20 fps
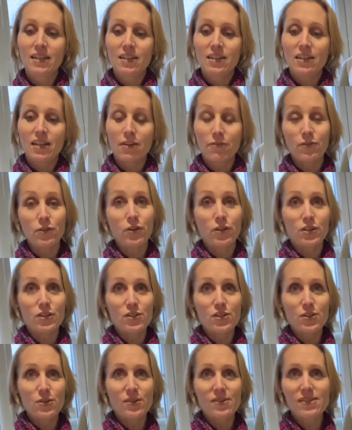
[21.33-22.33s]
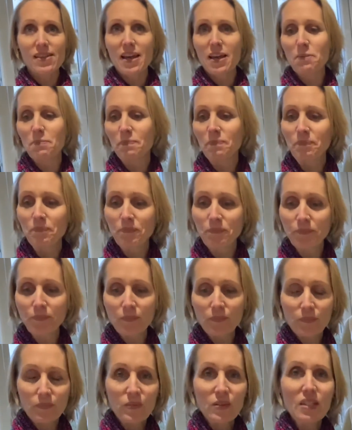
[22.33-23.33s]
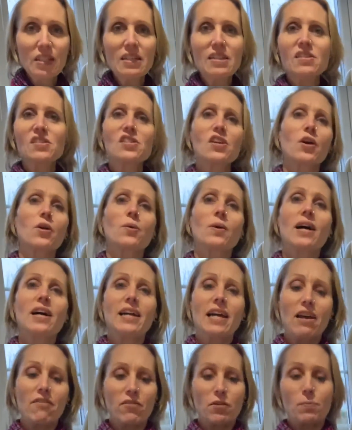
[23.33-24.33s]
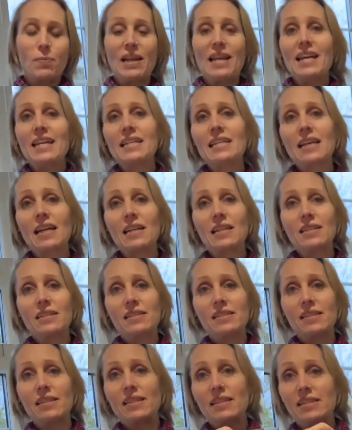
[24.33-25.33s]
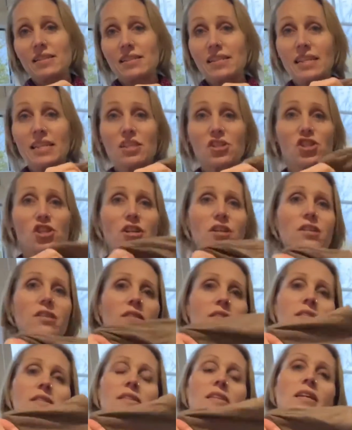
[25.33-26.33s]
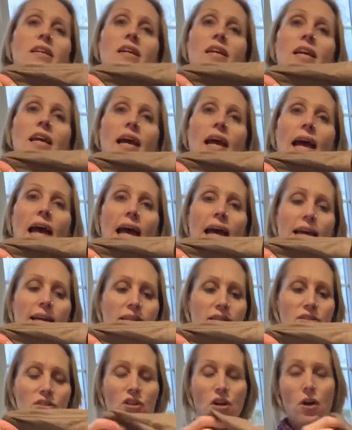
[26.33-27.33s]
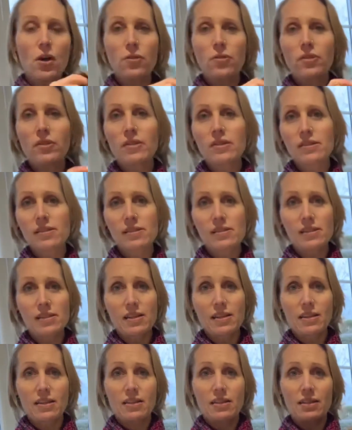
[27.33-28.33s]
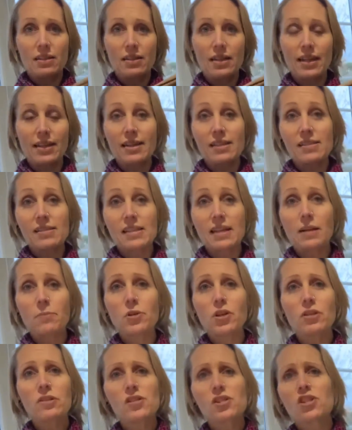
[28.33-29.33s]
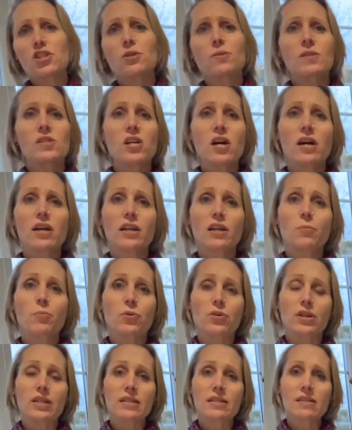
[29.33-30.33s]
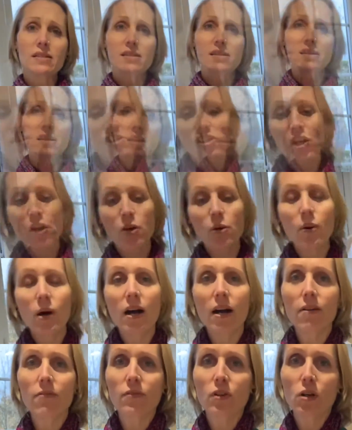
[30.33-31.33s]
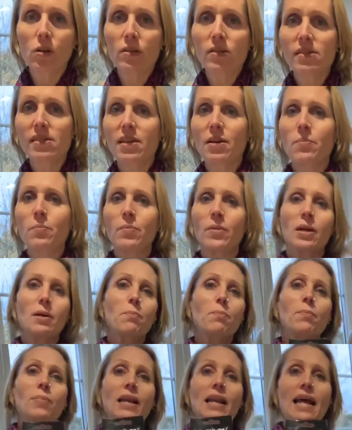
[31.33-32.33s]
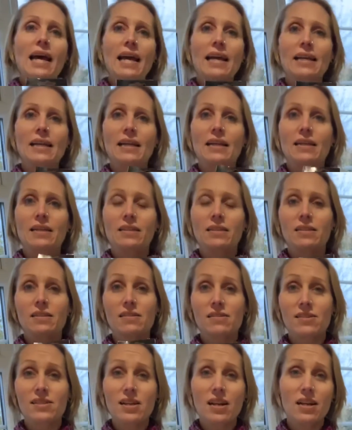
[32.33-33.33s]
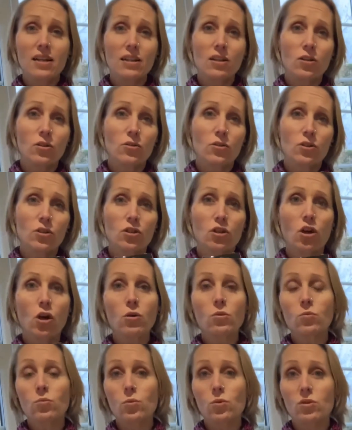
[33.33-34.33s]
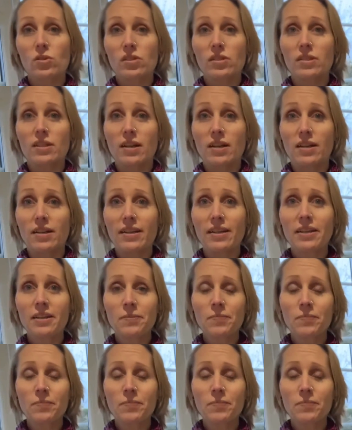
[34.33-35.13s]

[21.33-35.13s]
if you're going to do the same. So I have a plain coloured t-shirt, and on this, like I said, I'm going to do a tiger print. So I've got some black Dylon cold water dye,